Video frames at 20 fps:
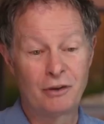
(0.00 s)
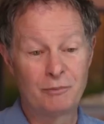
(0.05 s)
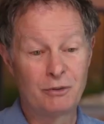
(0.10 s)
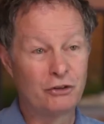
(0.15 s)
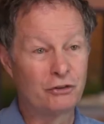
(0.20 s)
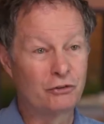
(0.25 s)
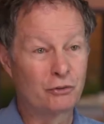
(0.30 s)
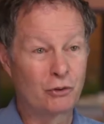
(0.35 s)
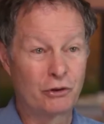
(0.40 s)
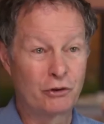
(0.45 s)
come
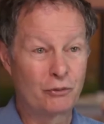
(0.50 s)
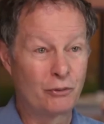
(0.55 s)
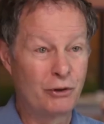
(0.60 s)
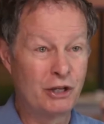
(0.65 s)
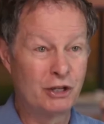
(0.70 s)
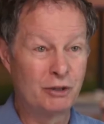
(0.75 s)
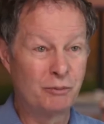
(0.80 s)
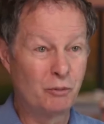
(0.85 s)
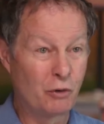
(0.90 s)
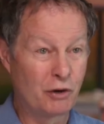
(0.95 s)
to the store at
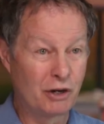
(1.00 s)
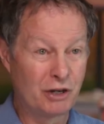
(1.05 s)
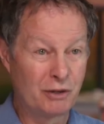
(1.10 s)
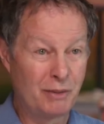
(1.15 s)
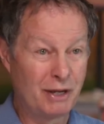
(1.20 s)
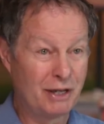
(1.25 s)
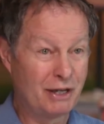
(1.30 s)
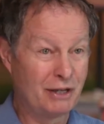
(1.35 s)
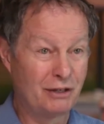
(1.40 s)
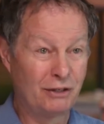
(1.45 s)
three in the morning
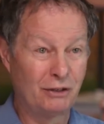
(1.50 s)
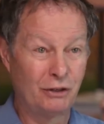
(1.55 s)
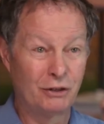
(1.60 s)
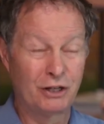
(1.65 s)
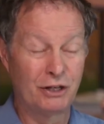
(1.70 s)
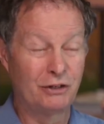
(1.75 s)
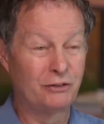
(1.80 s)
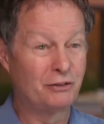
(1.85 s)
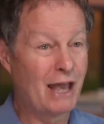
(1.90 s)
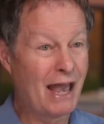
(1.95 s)
to make it
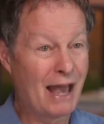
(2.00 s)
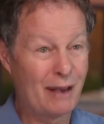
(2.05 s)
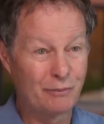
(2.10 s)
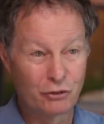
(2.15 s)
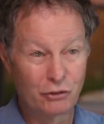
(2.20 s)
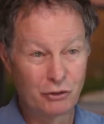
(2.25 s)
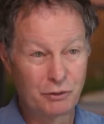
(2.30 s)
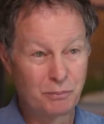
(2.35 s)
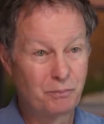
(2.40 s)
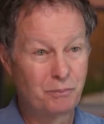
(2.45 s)
look as
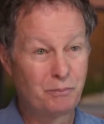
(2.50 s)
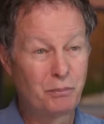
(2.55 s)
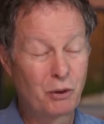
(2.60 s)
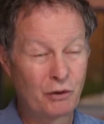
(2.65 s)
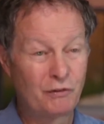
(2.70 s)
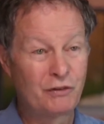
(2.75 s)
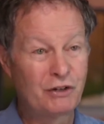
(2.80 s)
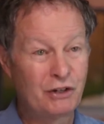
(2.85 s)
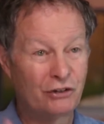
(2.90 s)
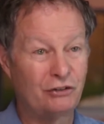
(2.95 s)
absolutely
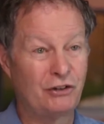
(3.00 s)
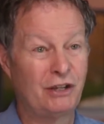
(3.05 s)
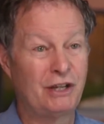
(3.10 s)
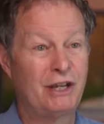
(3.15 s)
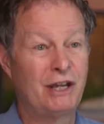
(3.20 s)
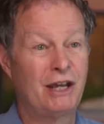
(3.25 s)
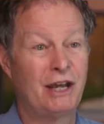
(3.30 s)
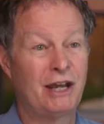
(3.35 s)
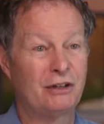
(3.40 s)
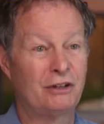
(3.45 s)
perfect as they
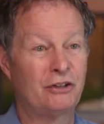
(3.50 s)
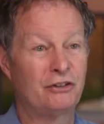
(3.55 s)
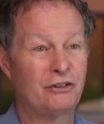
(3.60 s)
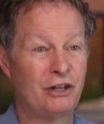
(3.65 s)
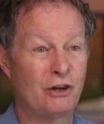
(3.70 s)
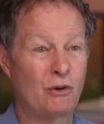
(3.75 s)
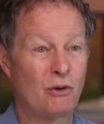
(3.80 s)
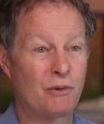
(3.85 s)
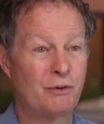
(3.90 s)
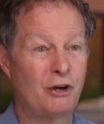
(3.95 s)
can because
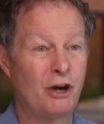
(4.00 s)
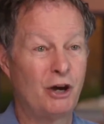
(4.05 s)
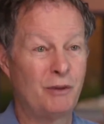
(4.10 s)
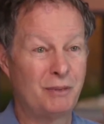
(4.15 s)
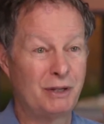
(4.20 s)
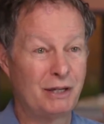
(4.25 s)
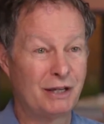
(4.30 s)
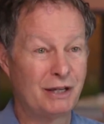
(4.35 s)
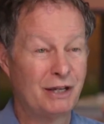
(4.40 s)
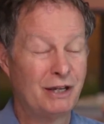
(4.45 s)
they know I'm
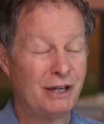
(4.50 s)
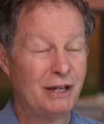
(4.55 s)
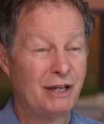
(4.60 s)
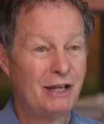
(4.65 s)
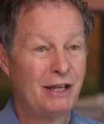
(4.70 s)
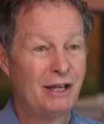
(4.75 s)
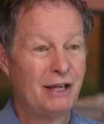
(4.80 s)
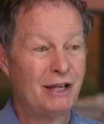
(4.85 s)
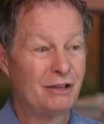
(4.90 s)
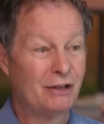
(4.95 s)
coming.
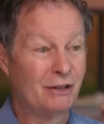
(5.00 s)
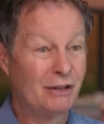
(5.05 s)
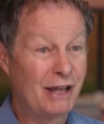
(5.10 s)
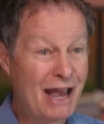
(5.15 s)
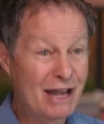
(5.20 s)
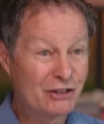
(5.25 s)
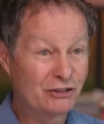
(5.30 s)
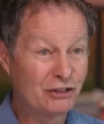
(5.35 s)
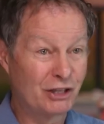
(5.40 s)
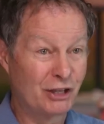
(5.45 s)
The
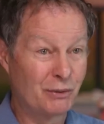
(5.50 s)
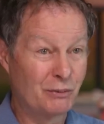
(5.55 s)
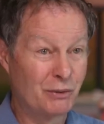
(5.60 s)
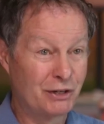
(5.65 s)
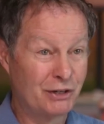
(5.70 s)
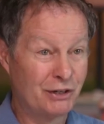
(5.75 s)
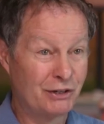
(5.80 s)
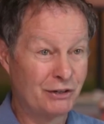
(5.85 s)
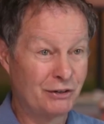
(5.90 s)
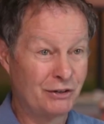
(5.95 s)
last thing they
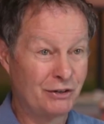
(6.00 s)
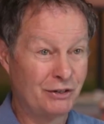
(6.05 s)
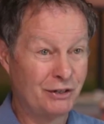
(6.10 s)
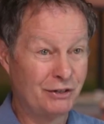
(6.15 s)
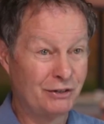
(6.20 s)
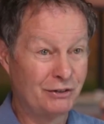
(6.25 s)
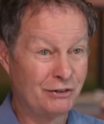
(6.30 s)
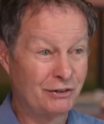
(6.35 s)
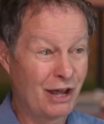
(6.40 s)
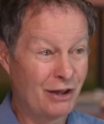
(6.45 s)
want to hear
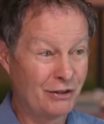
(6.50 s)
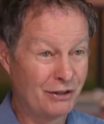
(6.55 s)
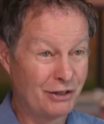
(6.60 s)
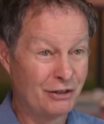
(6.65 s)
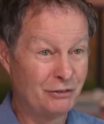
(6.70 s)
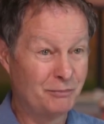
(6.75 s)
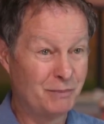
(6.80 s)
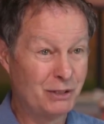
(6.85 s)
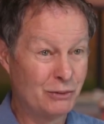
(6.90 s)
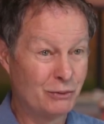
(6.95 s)
is how they
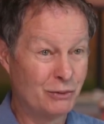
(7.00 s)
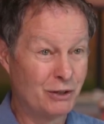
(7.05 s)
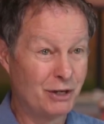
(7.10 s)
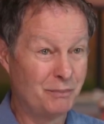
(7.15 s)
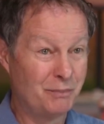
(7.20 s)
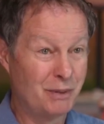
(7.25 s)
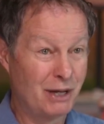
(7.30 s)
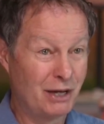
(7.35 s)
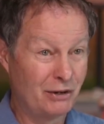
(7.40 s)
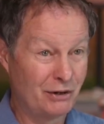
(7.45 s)
could be doing
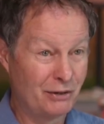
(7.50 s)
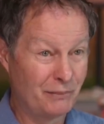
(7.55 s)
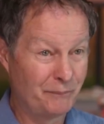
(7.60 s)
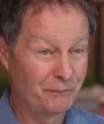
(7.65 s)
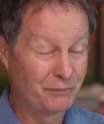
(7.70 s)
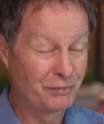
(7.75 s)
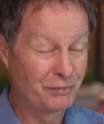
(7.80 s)
it better.